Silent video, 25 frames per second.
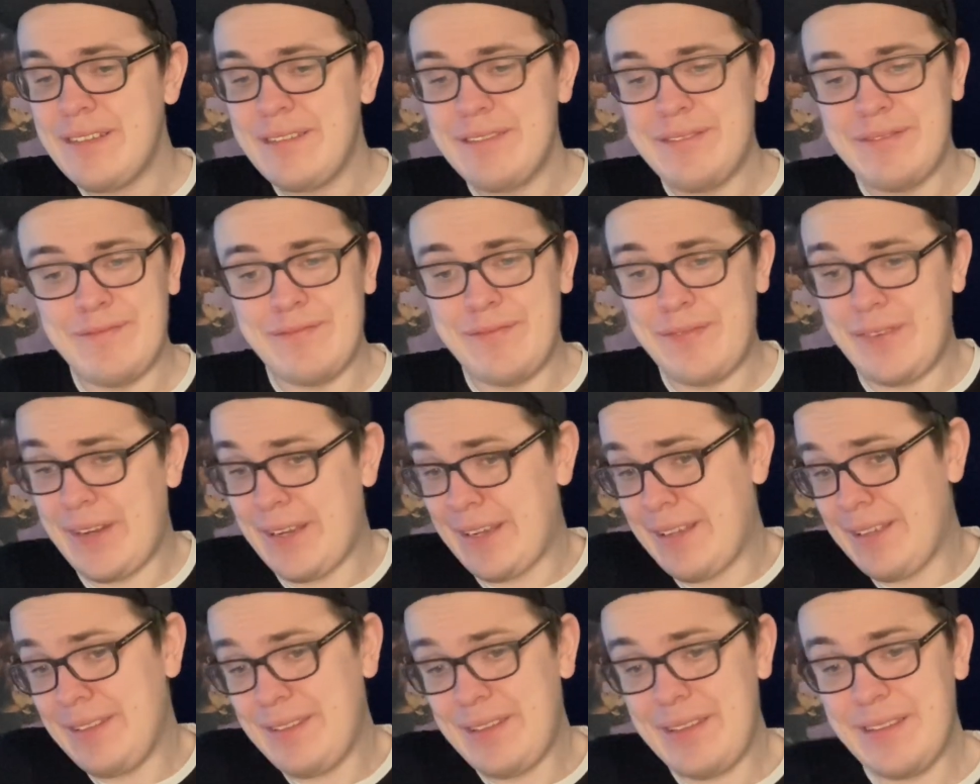
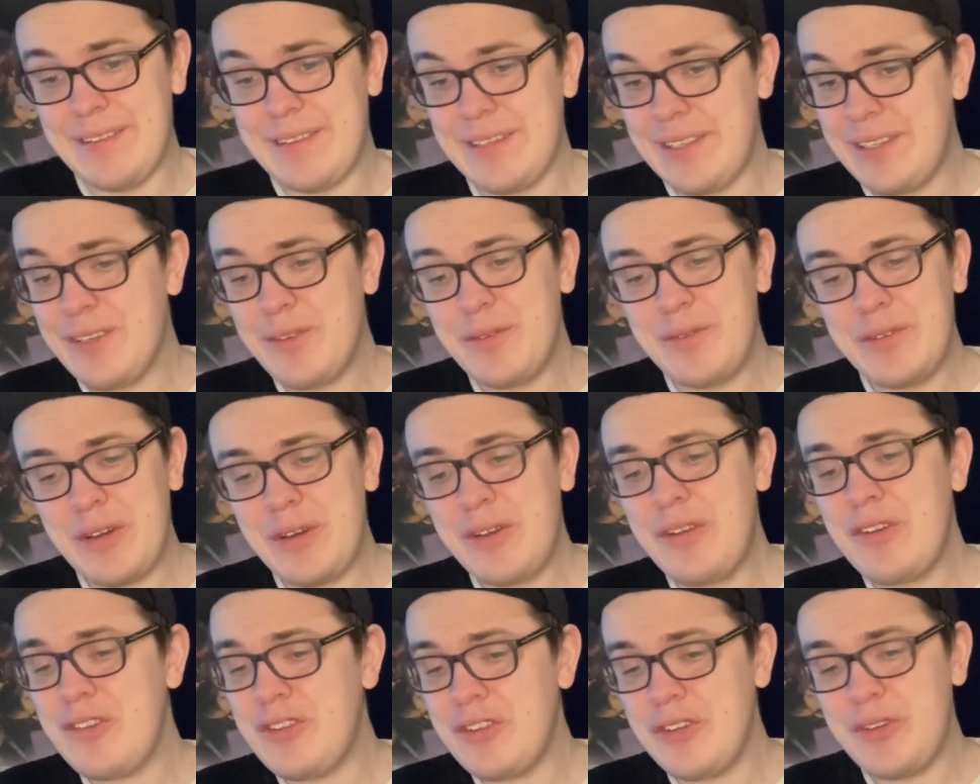fuck it, they don't know
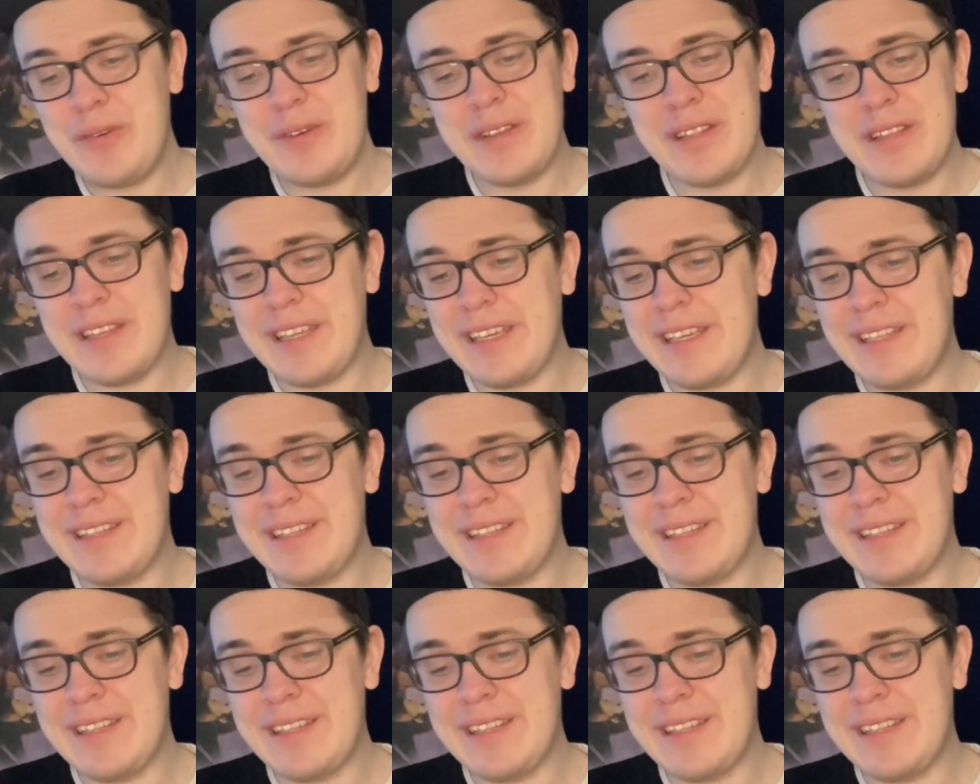how to do it.